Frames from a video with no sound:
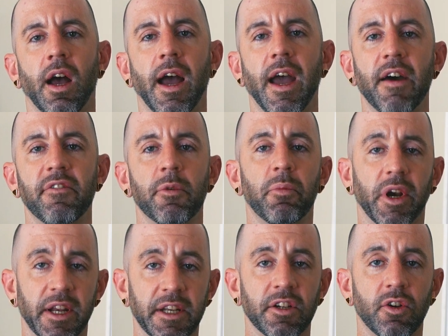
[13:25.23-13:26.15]
I have the
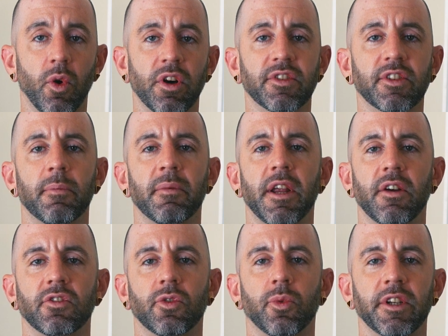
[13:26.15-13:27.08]
branding course coming
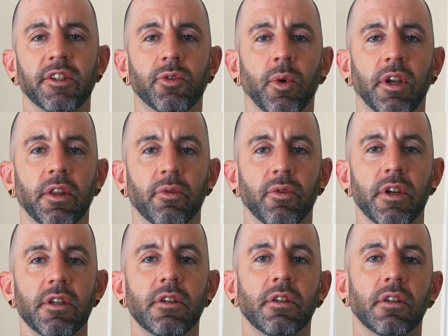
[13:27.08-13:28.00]
out in
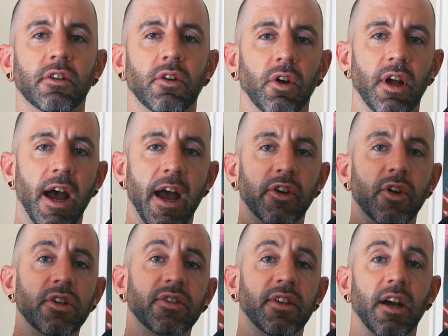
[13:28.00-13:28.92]
2023. Go to
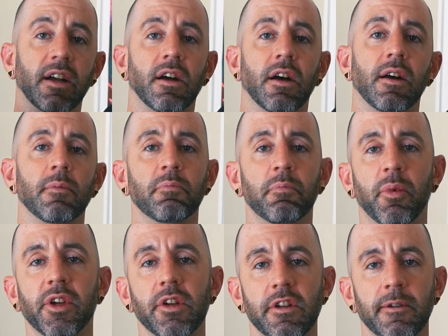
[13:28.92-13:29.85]
hichris.com,
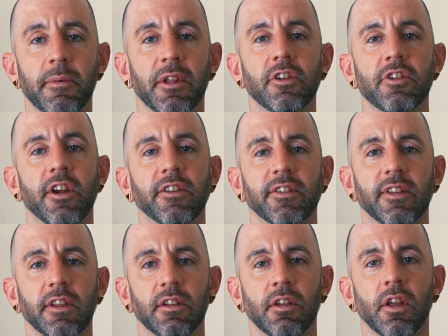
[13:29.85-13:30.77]
put your email address
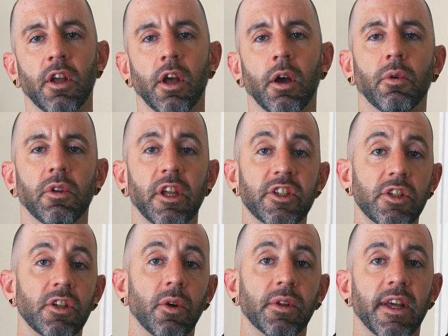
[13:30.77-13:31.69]
in. We'll let
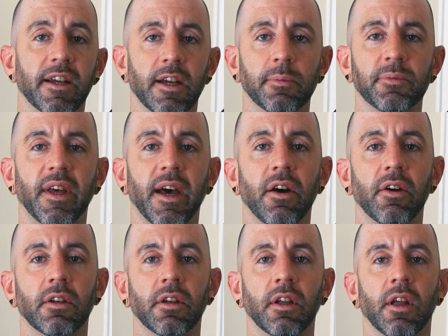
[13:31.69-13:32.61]
you know when that comes
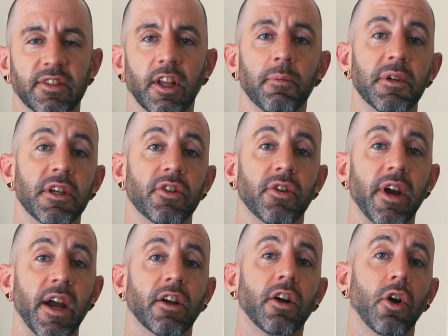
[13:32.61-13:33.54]
out. It's going to be a
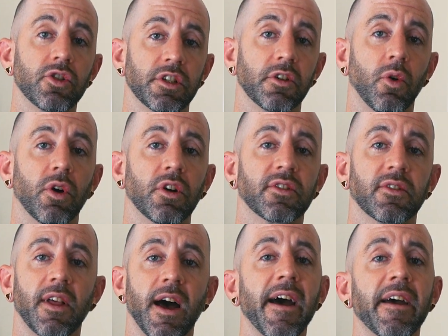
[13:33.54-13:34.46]
direct coaching course
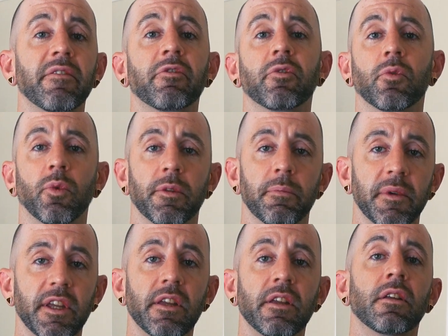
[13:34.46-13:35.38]
live with
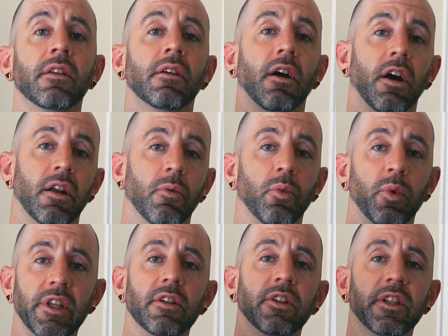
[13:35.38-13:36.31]
me on a
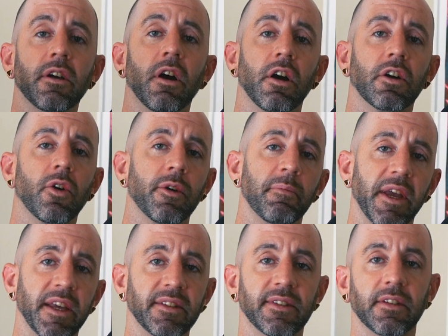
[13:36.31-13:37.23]
weekly ongoing
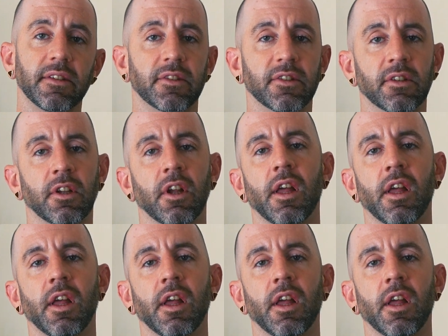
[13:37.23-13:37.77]
basis.